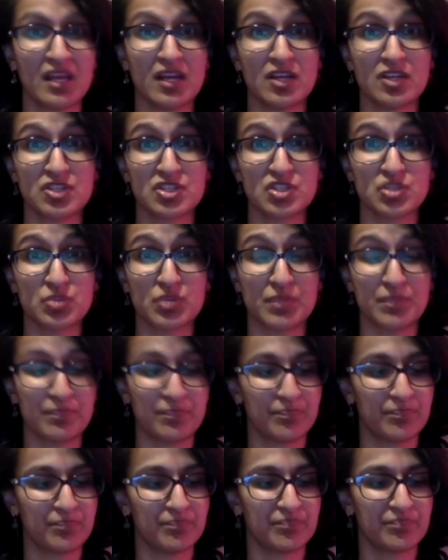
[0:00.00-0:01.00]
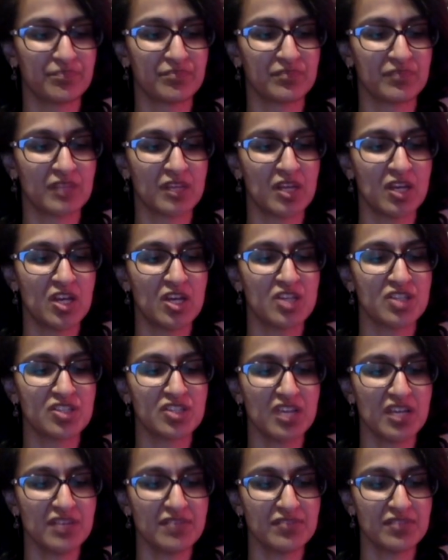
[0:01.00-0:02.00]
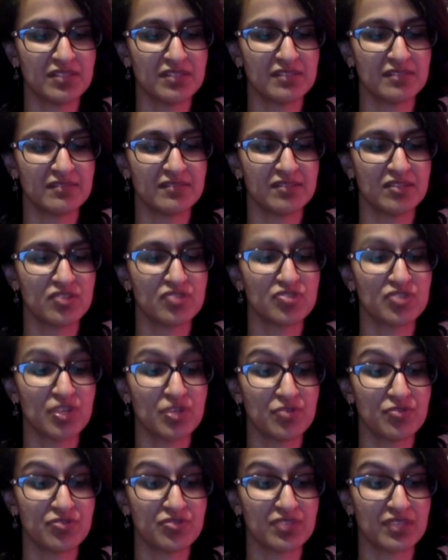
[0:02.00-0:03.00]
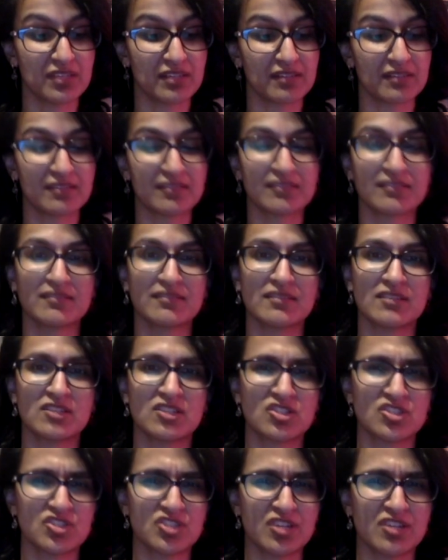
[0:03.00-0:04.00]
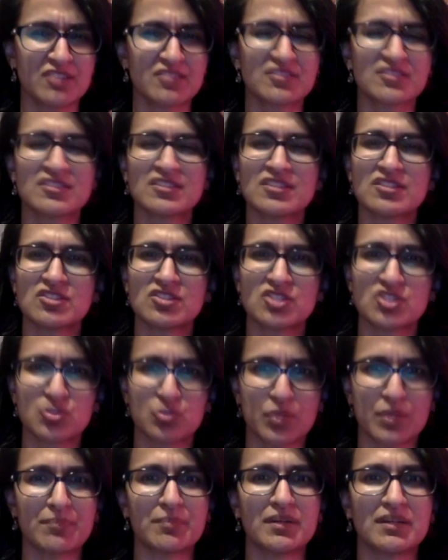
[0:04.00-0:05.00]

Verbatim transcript: Swim. Dive in, don't think, just swim.